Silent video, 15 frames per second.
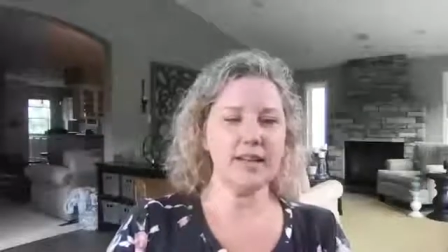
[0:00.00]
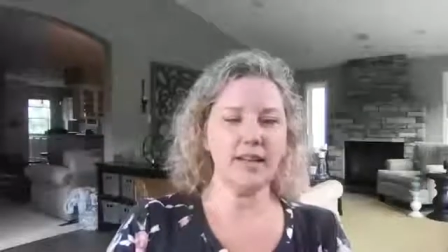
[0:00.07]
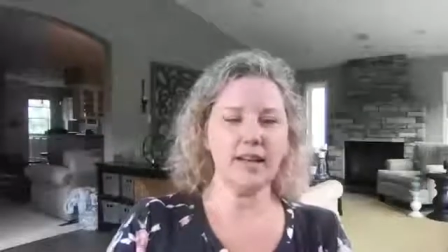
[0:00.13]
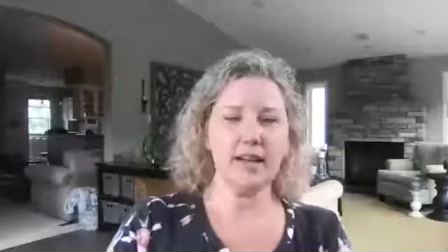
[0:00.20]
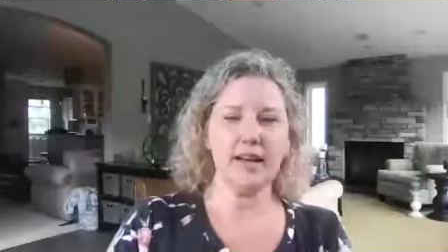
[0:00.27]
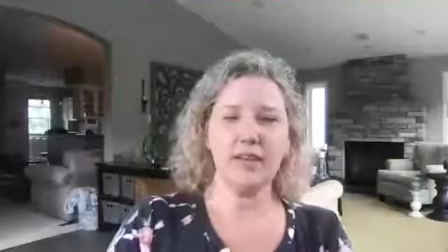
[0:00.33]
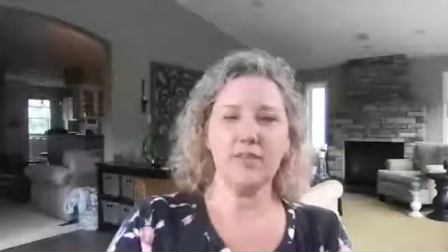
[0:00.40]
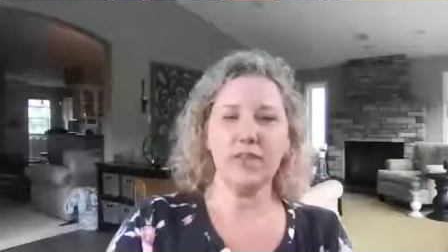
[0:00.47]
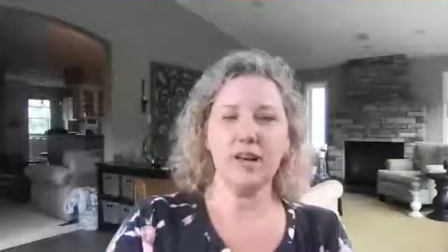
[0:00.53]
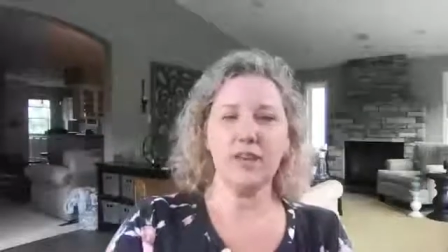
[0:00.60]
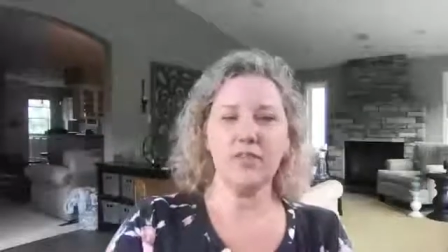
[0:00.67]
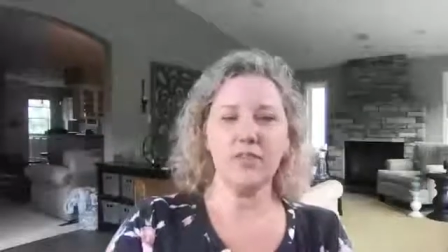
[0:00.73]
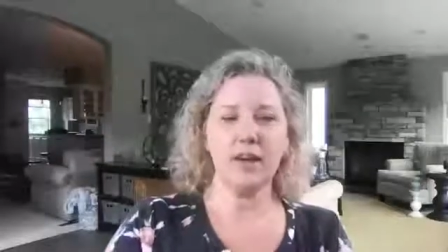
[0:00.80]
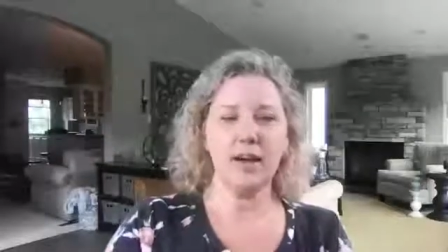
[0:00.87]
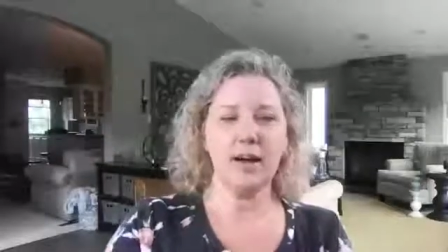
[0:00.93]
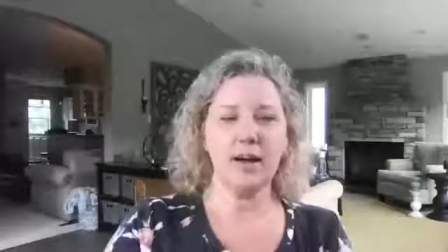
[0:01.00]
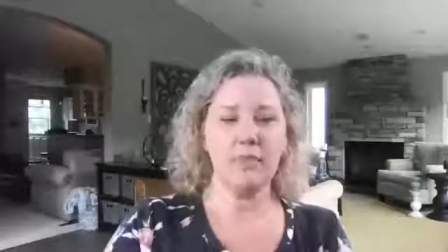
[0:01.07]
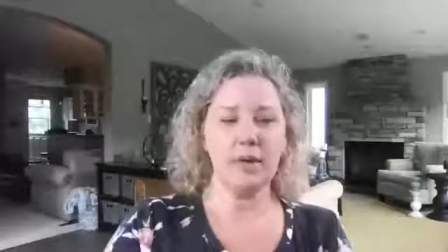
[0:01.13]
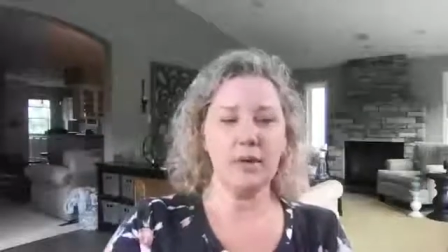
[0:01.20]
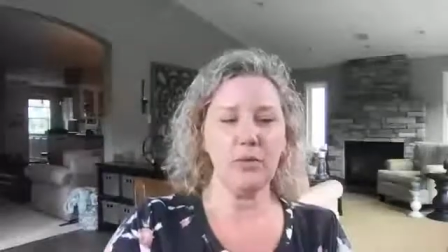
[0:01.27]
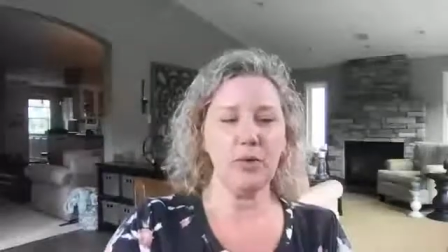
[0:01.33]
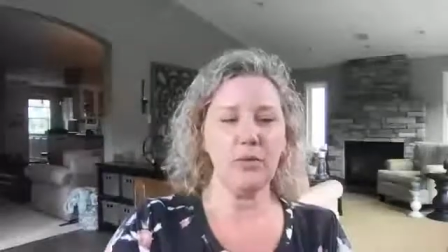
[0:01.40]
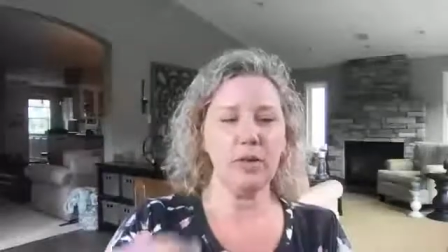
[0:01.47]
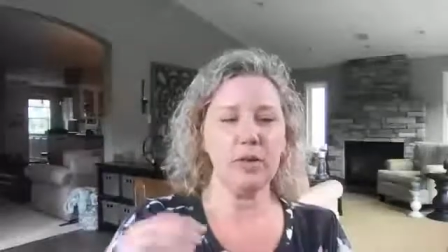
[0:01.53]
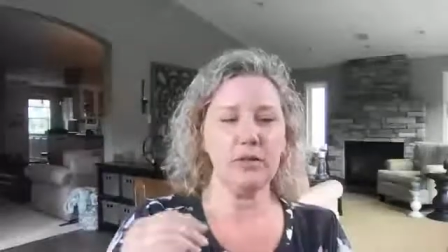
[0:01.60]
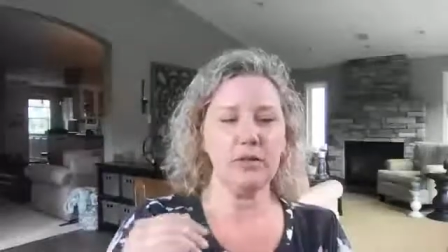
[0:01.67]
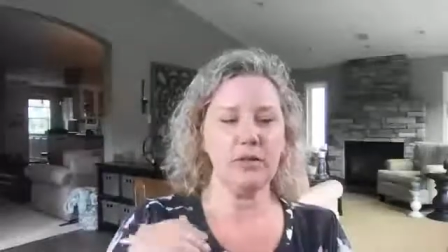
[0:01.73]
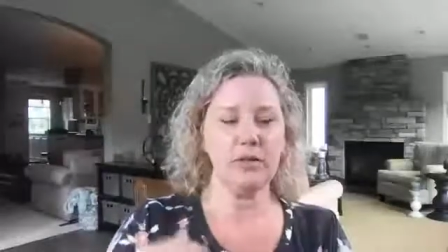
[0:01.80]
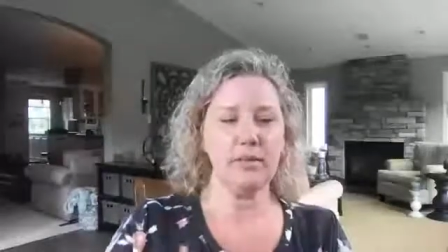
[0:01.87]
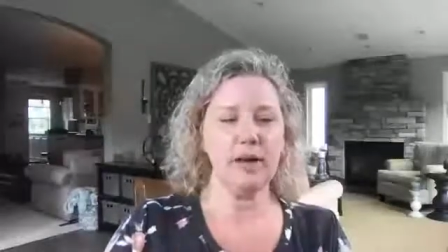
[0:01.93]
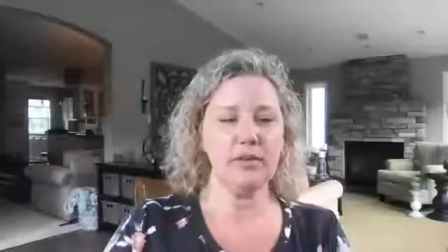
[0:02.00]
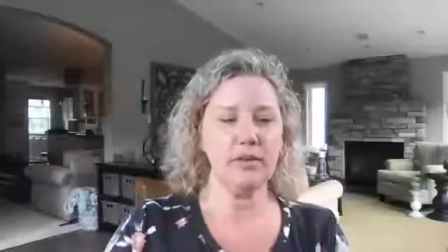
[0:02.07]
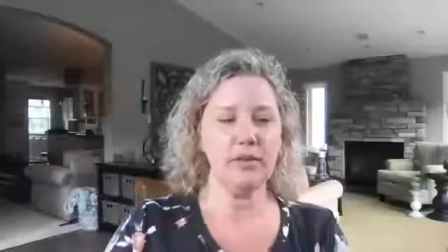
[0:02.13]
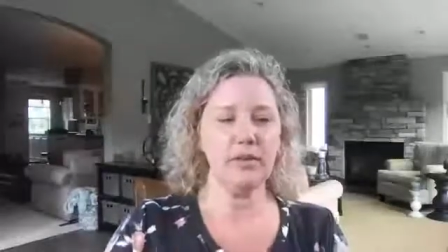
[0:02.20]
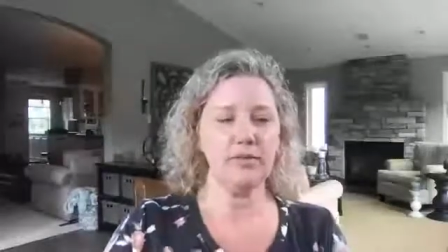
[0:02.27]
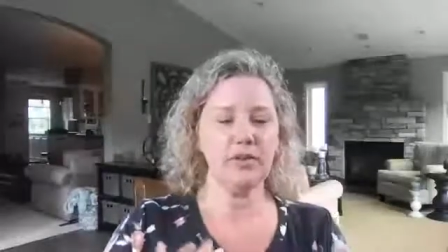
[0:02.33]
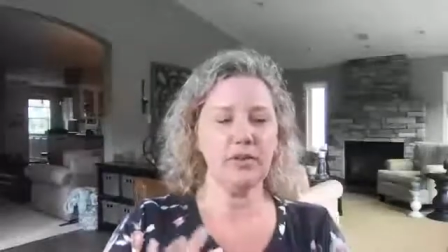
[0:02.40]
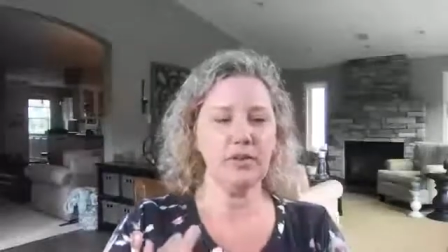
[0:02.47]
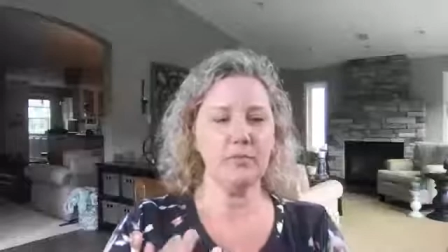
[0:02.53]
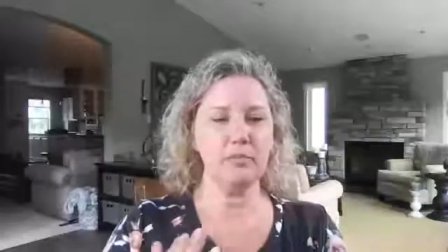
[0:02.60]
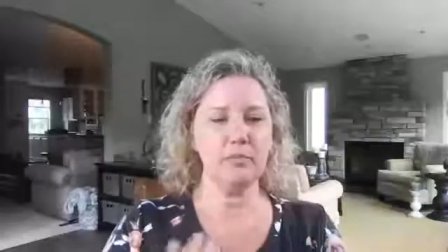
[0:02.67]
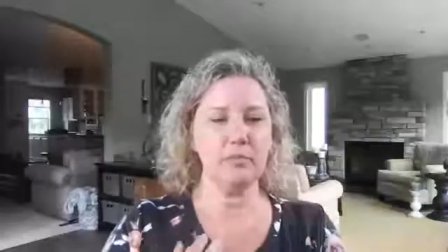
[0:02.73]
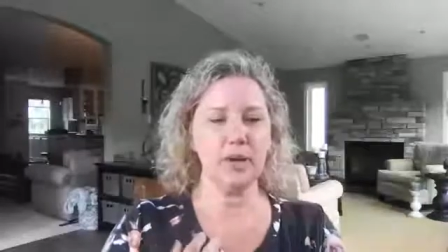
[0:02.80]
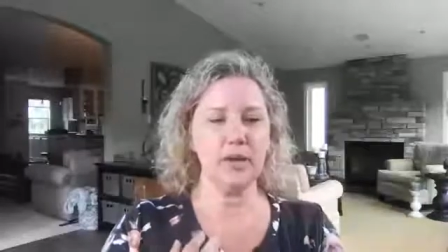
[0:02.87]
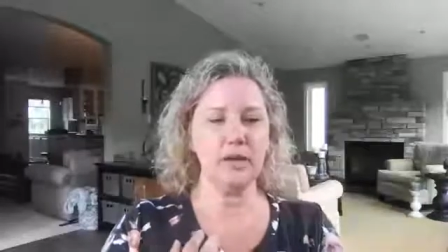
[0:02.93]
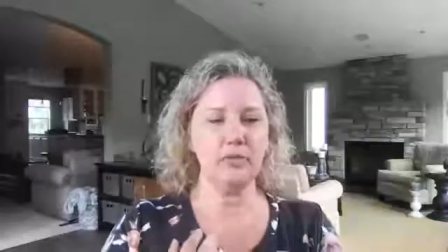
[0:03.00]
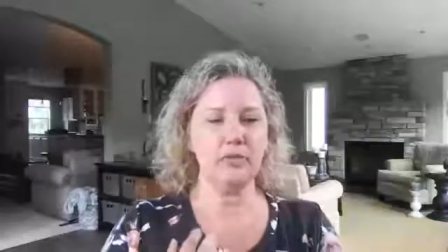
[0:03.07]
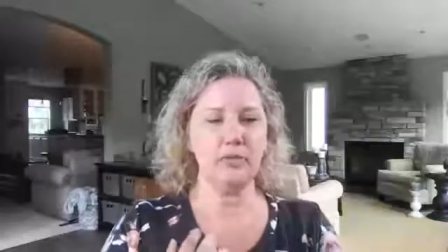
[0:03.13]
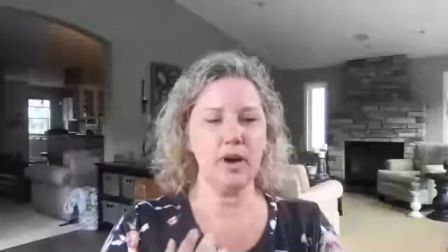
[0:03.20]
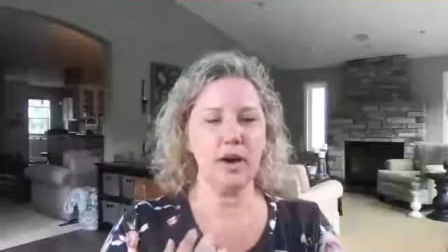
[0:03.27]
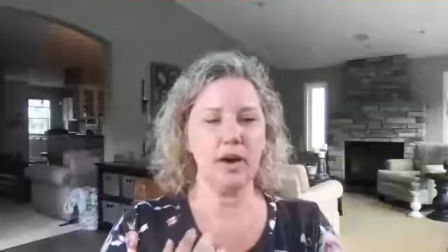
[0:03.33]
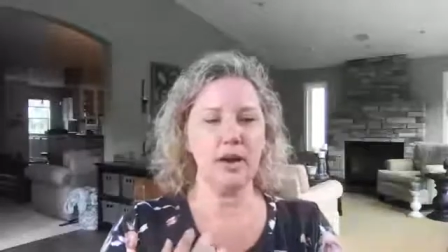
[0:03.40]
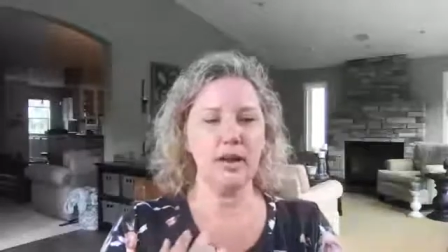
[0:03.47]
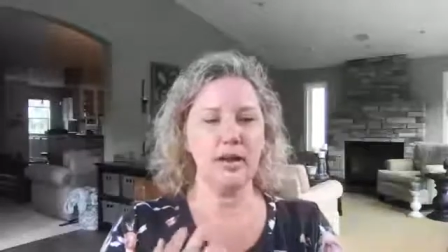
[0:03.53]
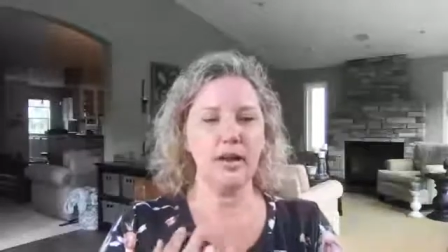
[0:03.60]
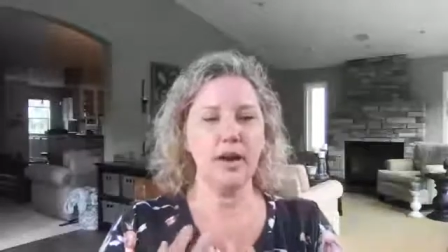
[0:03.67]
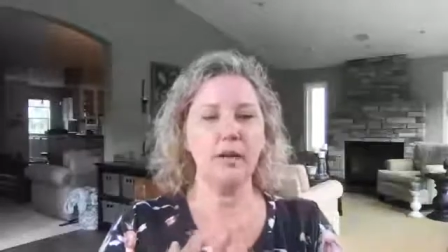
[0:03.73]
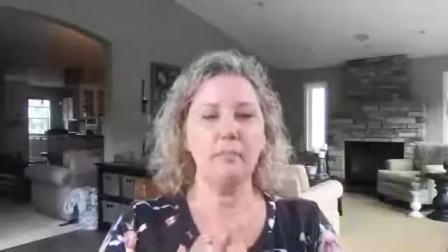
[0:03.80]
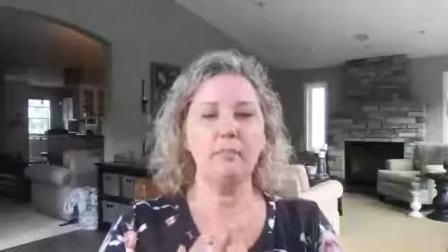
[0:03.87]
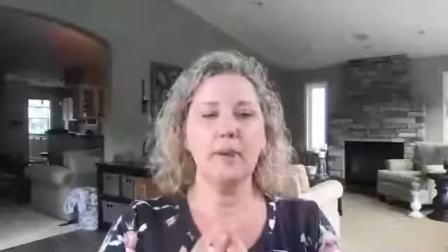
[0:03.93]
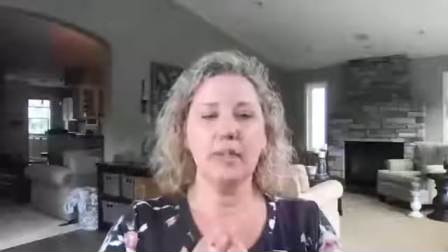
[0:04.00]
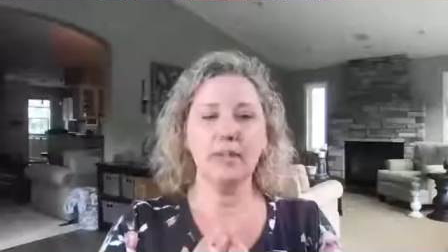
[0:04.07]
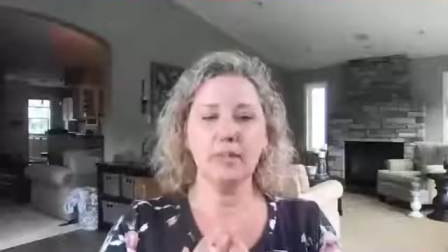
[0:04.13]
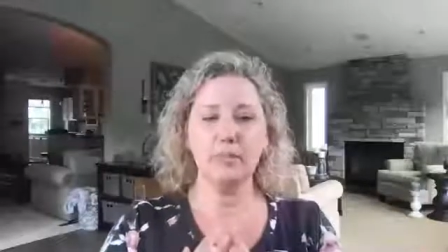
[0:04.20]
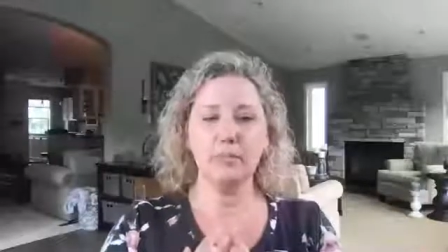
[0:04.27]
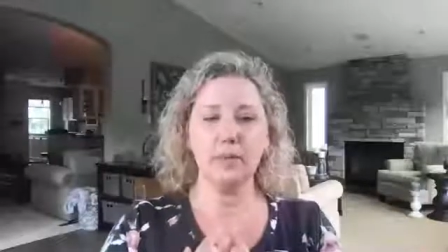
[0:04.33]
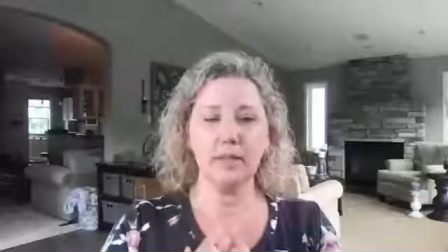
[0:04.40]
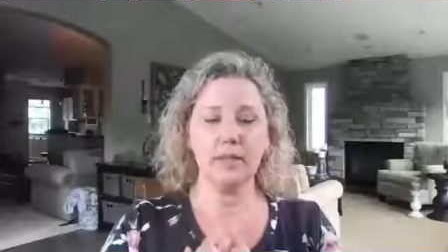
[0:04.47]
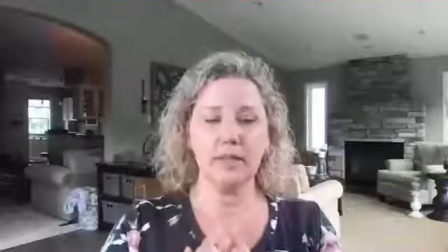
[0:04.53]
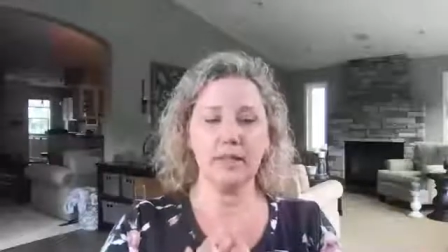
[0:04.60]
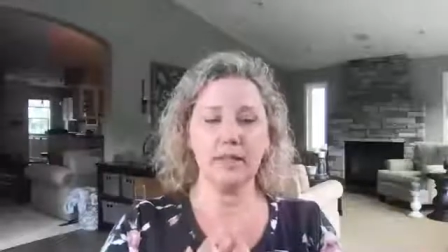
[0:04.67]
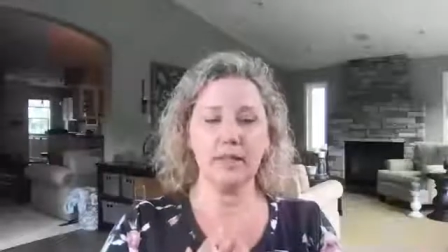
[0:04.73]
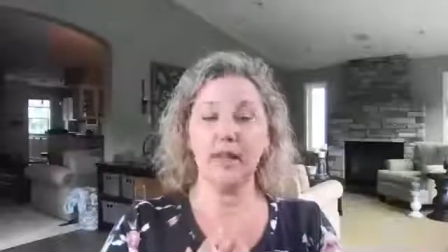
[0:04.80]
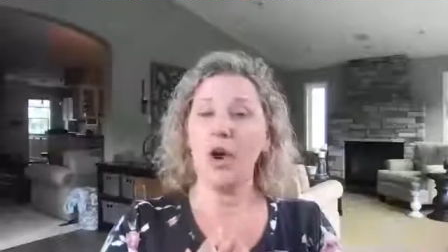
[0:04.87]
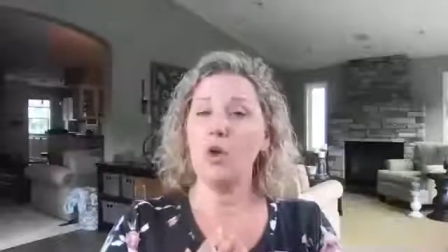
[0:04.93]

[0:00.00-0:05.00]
Another comment. We want to learn about liver, brain fog, muscle building.